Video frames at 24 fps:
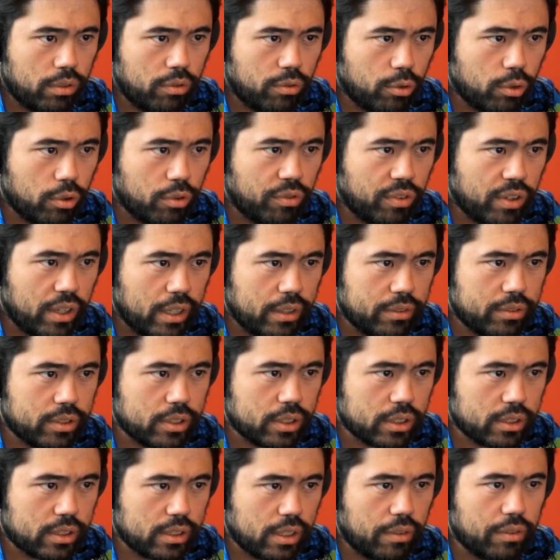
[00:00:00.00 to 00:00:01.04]
four, five,
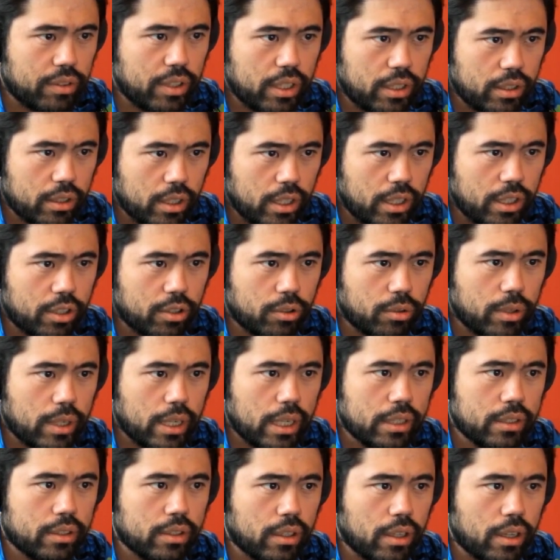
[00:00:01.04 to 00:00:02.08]
six, seven, eight, nine,
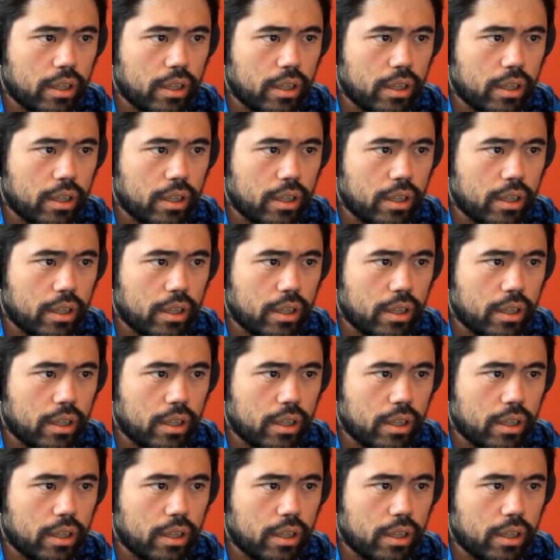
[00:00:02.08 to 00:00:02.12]
correct.